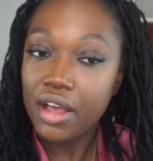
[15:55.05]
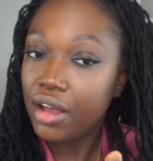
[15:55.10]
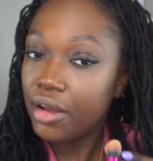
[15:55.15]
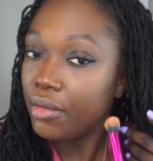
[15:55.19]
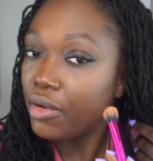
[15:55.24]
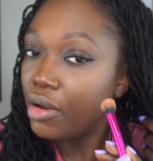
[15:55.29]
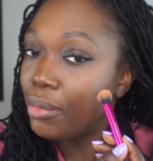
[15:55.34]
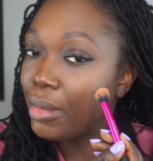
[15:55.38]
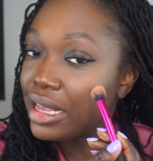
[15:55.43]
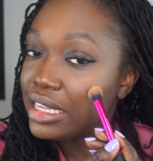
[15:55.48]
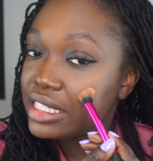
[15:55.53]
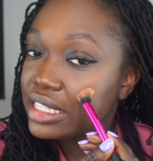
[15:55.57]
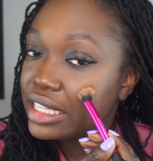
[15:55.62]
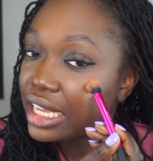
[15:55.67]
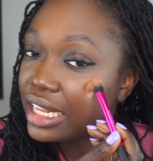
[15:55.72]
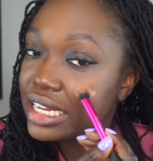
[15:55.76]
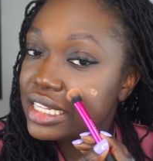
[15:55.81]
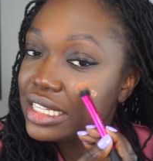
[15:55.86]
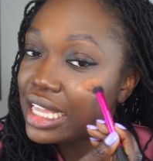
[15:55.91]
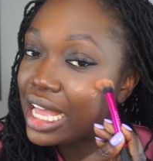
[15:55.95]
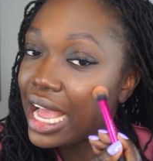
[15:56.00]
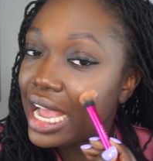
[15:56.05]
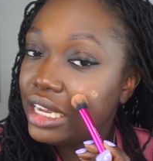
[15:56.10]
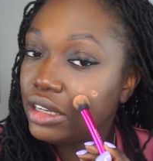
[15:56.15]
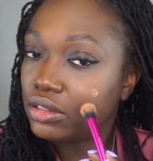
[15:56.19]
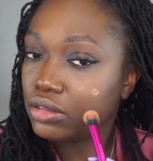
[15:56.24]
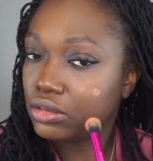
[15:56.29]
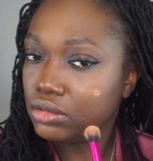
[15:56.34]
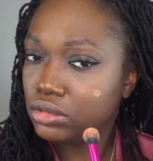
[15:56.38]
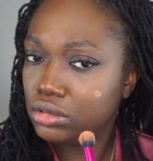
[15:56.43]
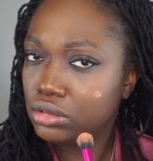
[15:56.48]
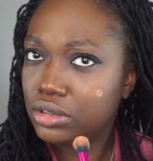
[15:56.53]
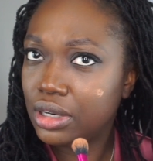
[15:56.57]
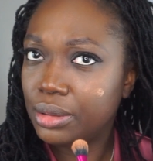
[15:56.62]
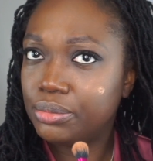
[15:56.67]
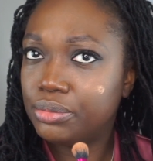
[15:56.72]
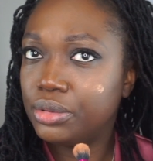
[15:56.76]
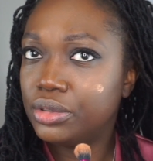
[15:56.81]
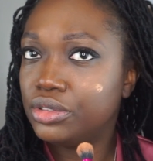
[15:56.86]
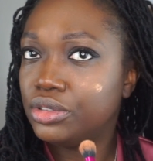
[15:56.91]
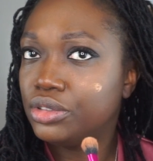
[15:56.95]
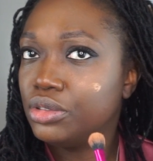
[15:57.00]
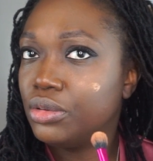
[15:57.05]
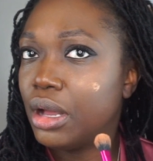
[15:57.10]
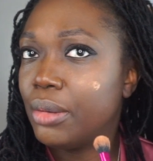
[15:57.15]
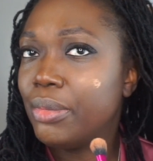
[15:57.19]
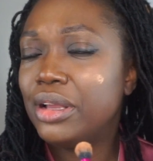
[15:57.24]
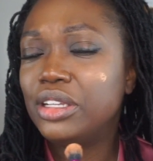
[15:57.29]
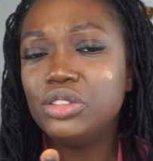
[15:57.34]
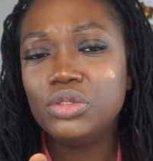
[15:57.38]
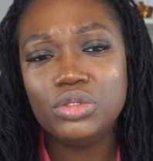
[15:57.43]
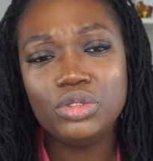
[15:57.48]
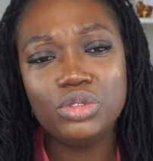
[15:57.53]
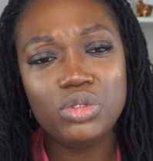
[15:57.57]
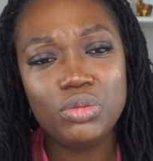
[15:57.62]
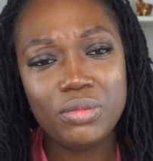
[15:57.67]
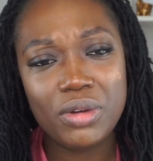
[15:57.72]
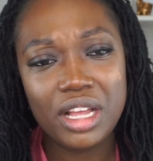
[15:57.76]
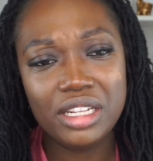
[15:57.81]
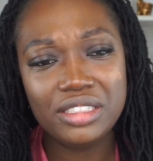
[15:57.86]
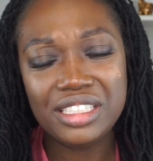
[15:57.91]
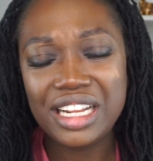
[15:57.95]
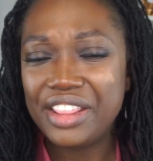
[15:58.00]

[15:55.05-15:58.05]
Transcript: When my skin is ooh, am I doing too much?